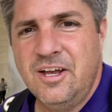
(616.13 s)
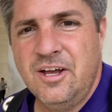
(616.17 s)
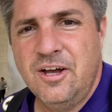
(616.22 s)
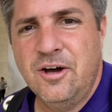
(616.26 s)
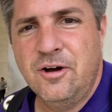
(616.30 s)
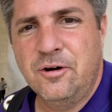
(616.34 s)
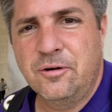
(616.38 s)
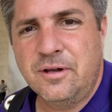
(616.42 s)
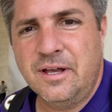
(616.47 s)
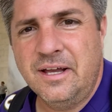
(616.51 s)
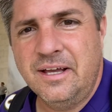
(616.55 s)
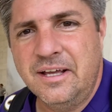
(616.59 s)

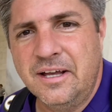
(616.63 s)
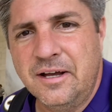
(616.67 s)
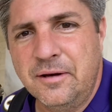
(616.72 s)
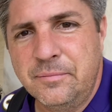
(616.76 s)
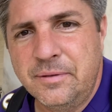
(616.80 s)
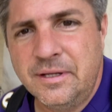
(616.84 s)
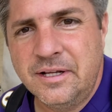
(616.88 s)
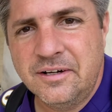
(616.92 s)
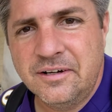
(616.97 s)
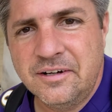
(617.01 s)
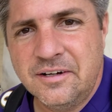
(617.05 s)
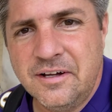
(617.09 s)
Okay, I'm
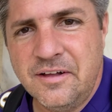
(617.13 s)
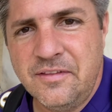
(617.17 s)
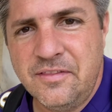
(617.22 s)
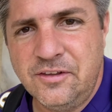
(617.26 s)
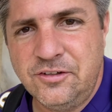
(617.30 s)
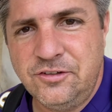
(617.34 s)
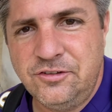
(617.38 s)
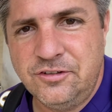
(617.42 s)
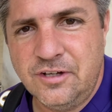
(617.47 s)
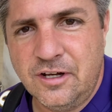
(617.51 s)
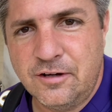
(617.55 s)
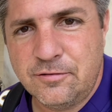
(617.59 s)
here at the
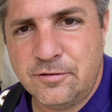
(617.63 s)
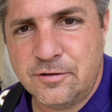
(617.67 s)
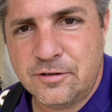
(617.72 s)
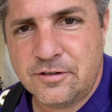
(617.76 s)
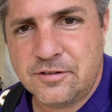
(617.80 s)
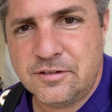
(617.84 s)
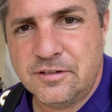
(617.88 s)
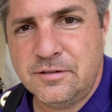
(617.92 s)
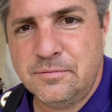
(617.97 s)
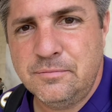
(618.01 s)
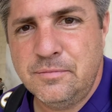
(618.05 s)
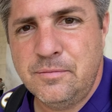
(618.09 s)

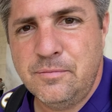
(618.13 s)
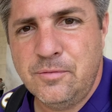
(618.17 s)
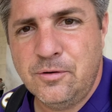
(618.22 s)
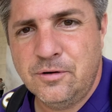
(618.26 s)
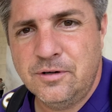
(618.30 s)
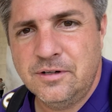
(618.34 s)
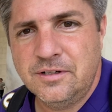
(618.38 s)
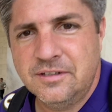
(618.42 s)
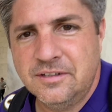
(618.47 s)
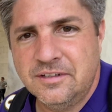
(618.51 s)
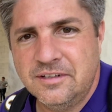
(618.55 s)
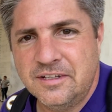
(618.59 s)
Jefferson
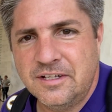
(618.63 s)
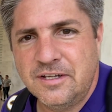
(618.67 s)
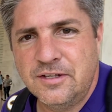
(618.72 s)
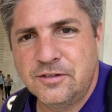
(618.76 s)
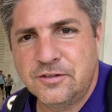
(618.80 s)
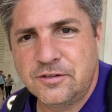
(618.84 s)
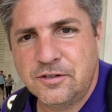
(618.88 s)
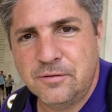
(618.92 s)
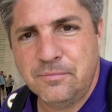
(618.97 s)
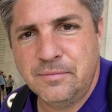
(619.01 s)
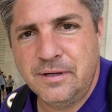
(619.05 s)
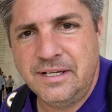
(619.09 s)
Memorial, and
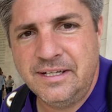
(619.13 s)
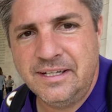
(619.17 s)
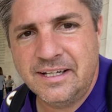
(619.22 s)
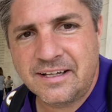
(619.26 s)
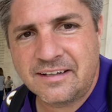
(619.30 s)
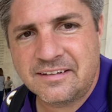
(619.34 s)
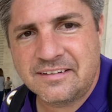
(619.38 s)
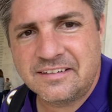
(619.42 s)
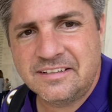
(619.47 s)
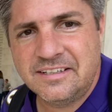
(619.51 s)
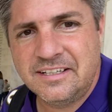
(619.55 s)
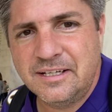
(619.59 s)
so my
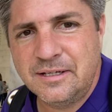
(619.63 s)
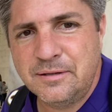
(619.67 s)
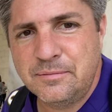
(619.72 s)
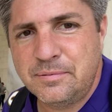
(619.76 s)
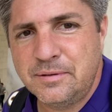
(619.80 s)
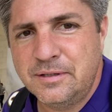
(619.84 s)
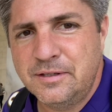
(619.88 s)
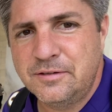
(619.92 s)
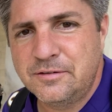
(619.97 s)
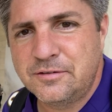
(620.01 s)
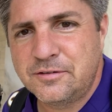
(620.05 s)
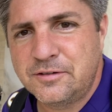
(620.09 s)
next tip
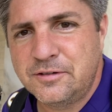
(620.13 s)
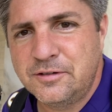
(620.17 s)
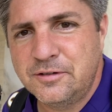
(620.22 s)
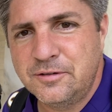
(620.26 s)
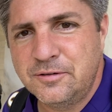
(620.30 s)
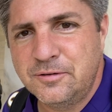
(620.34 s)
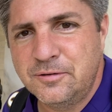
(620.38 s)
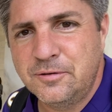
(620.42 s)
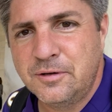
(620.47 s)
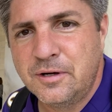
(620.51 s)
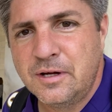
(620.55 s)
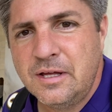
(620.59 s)
is
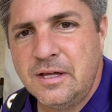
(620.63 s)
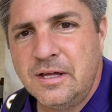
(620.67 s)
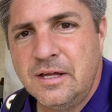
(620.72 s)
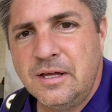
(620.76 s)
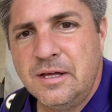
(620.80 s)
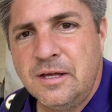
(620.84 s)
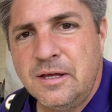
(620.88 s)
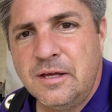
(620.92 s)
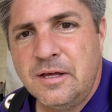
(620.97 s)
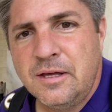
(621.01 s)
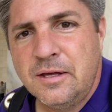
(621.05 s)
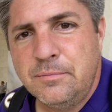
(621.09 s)
to
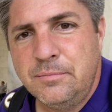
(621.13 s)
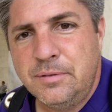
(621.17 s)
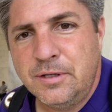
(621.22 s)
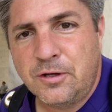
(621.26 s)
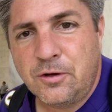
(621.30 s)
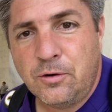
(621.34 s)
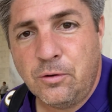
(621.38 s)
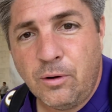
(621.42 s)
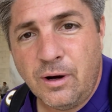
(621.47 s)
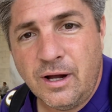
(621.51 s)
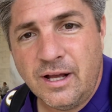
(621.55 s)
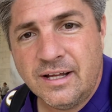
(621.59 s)
be
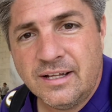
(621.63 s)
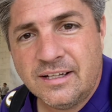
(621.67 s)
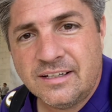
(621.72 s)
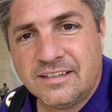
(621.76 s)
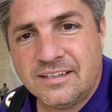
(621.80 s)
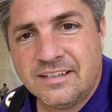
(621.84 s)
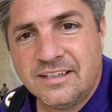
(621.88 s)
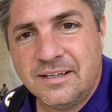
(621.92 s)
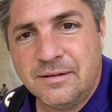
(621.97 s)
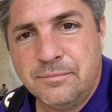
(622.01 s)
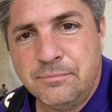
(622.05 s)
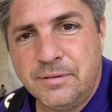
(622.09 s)
quiet
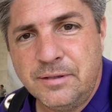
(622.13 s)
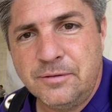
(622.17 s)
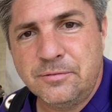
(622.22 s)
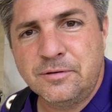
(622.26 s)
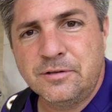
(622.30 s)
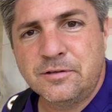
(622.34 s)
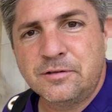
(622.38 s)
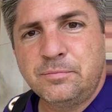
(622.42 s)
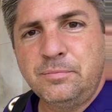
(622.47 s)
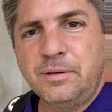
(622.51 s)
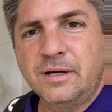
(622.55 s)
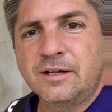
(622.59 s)
and be
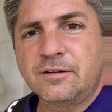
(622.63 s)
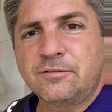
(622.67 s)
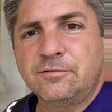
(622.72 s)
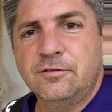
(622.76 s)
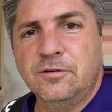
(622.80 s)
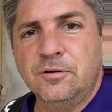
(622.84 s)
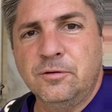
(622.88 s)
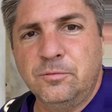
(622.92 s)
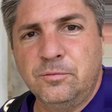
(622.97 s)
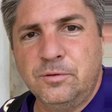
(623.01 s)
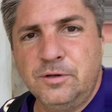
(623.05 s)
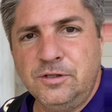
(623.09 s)

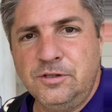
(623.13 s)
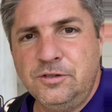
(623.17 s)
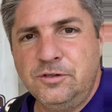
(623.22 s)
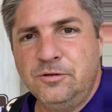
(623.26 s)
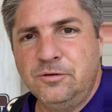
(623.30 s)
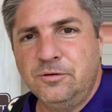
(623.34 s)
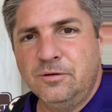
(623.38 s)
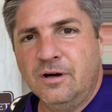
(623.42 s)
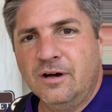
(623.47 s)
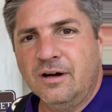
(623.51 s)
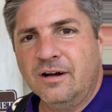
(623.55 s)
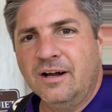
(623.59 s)
respectful when
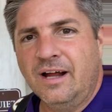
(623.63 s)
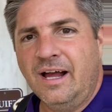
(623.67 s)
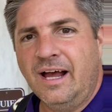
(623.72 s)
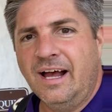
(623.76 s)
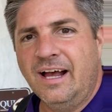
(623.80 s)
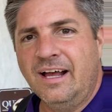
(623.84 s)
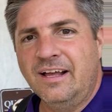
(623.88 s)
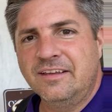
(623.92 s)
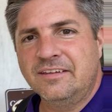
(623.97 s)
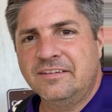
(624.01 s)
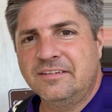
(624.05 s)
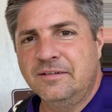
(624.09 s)
you are
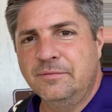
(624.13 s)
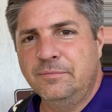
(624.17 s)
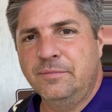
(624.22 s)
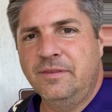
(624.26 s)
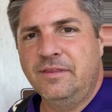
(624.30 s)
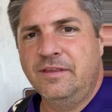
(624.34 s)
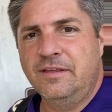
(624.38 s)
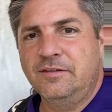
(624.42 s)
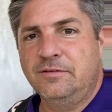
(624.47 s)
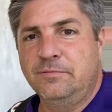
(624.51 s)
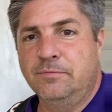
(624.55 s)
at some of these